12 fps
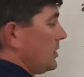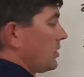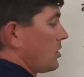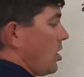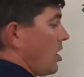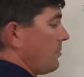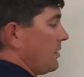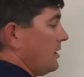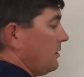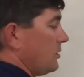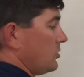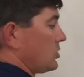
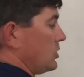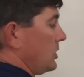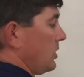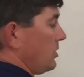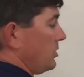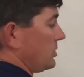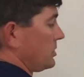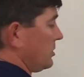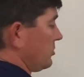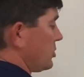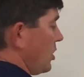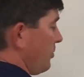carbon,
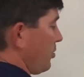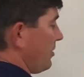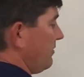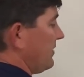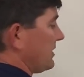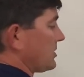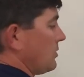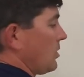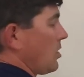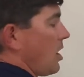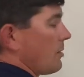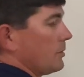there's no prefix on
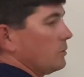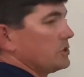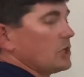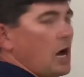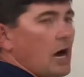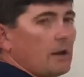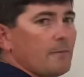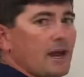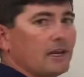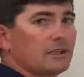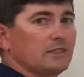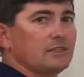carbon, which
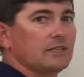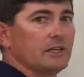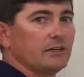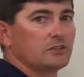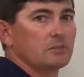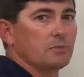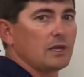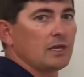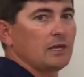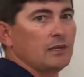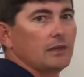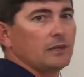automatically tells
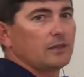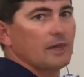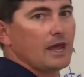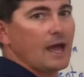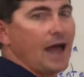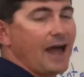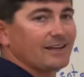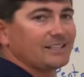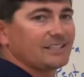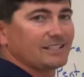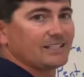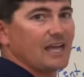me that I
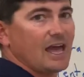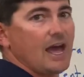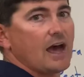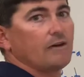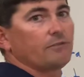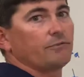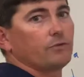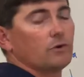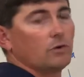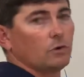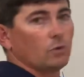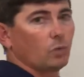just have
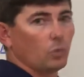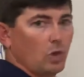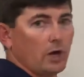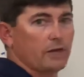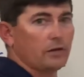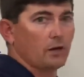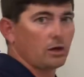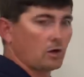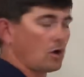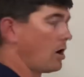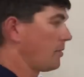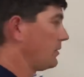one
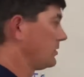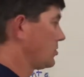carbon.